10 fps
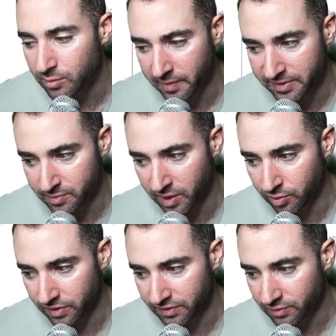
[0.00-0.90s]
momentum
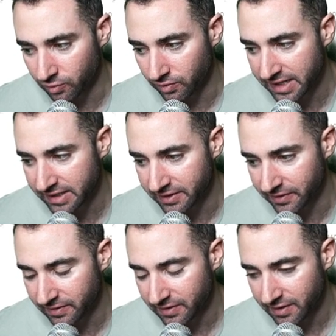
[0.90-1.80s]
upwards right
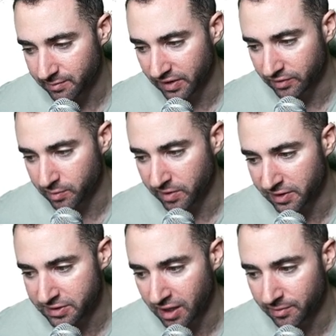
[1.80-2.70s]
here, basically above
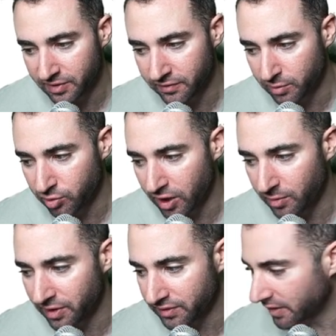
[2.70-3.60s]
the tops of your prior
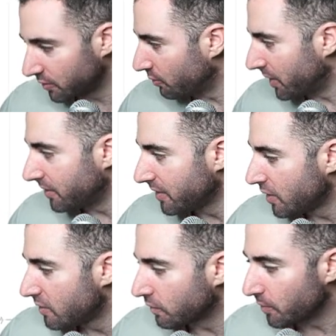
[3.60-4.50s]
market cycle. Well,
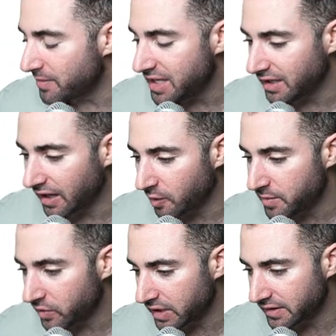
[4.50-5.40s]
for me, I'd be
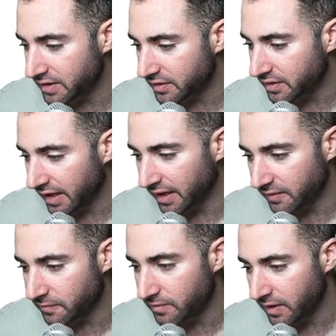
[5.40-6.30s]
looking at this,
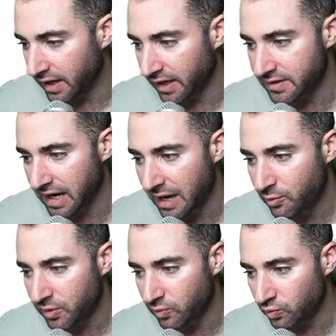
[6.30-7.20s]
and I
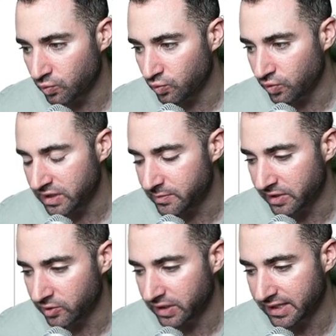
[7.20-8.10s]
wouldn't really be
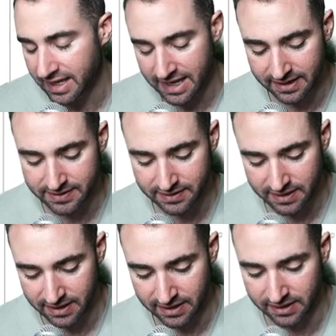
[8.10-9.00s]
looking at
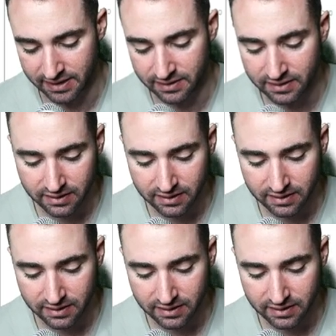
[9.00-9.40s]
a,